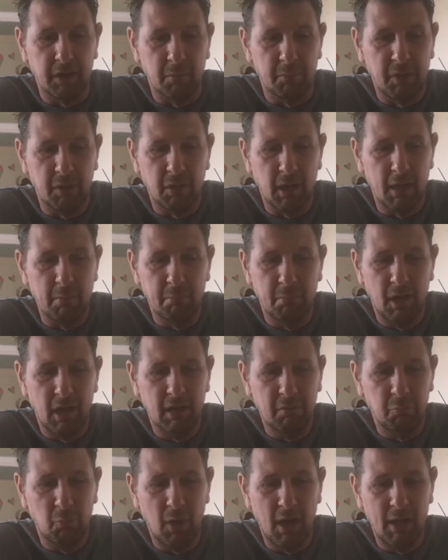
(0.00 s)
I mean, like
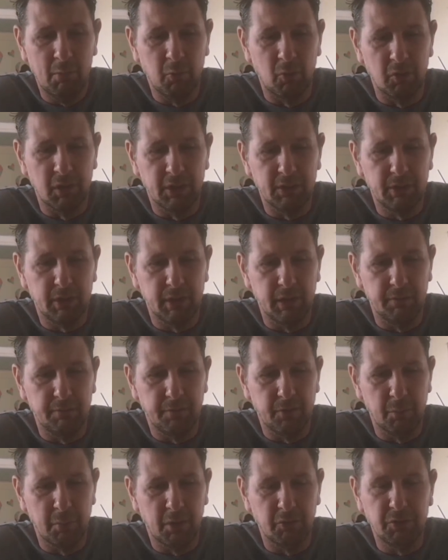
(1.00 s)
my one lasted
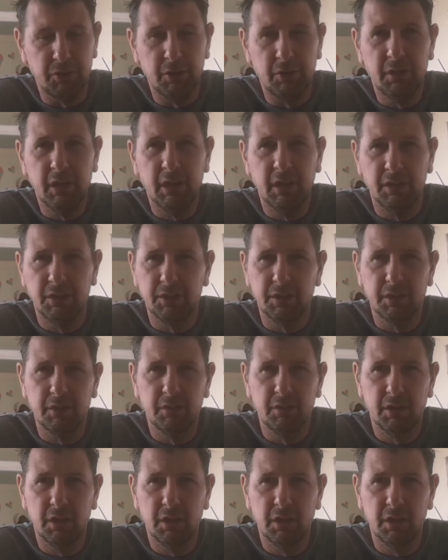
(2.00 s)
for about 2 years